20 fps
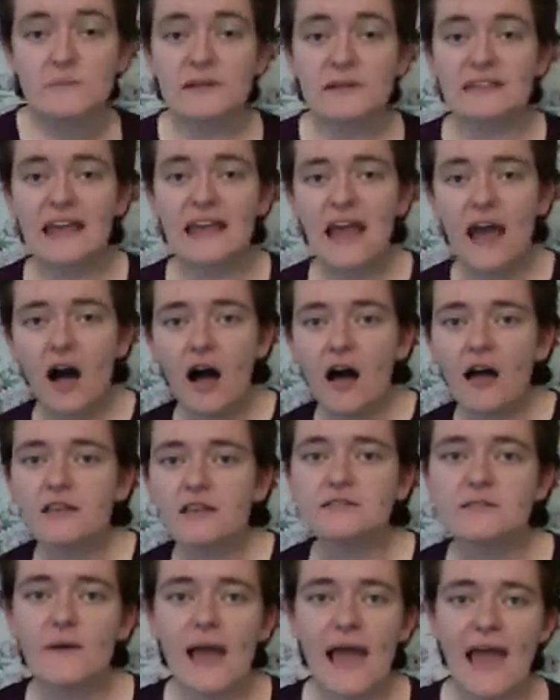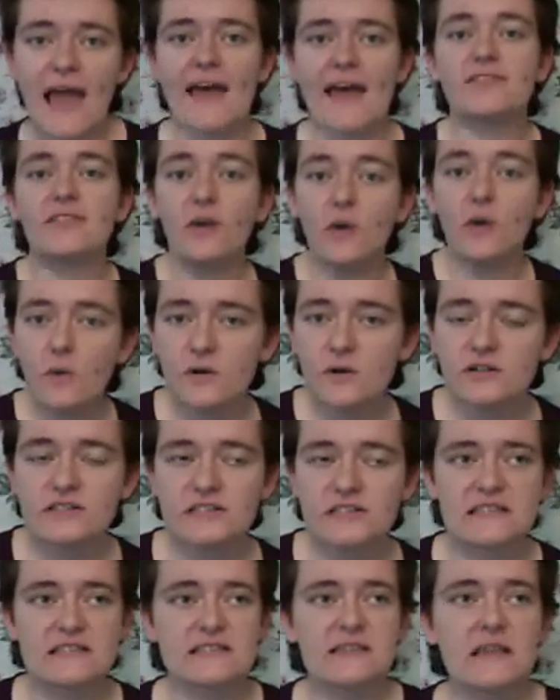but they also had the
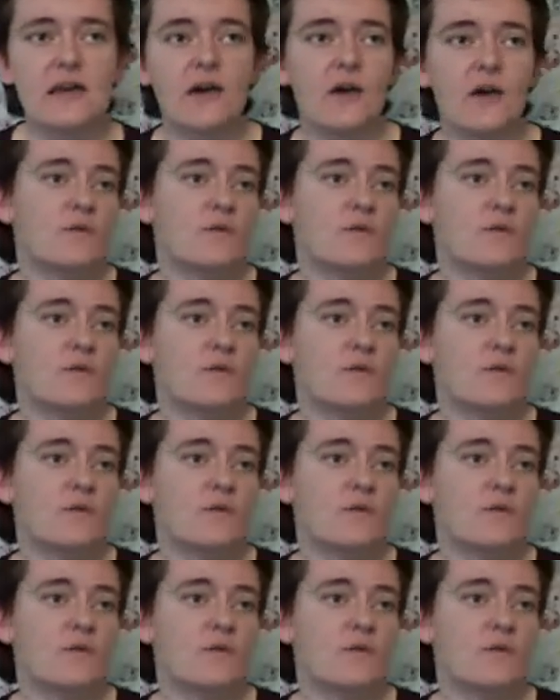horses,